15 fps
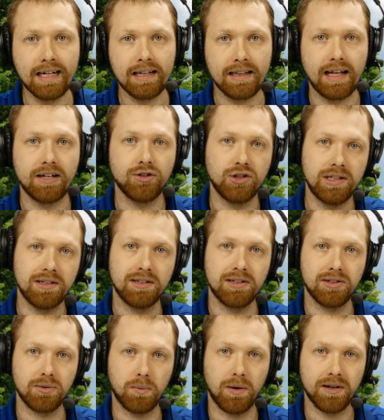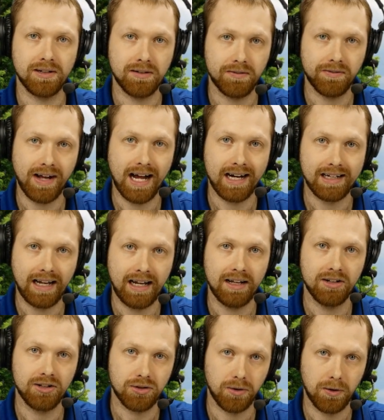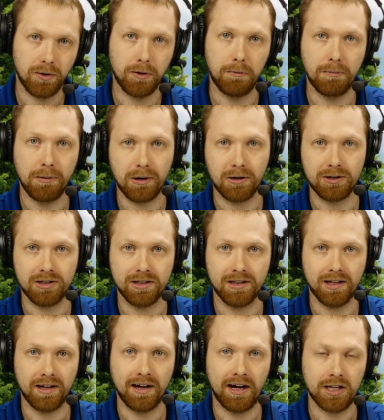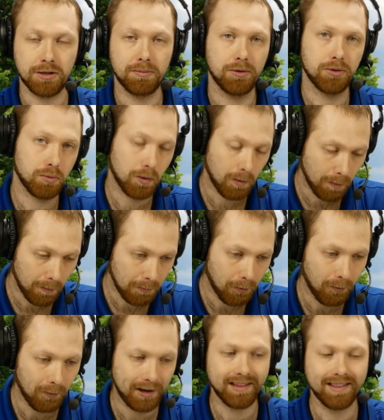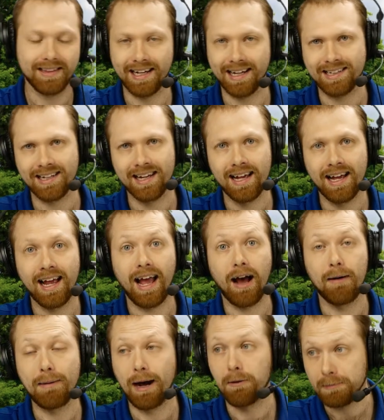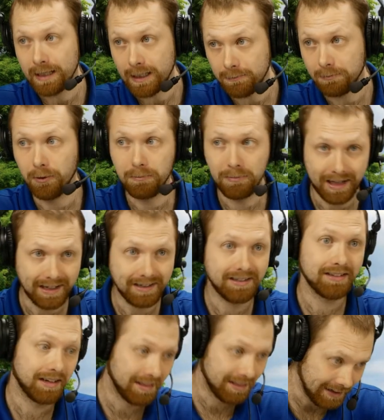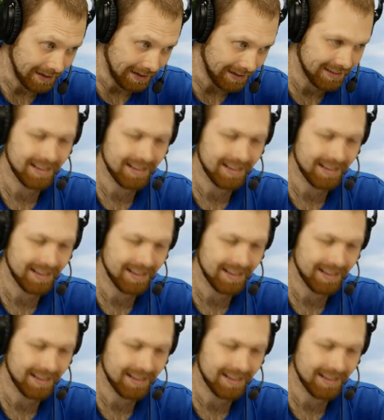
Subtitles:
that Jesus was in fact a historical person. The Gospels were reporting things about people, places, and things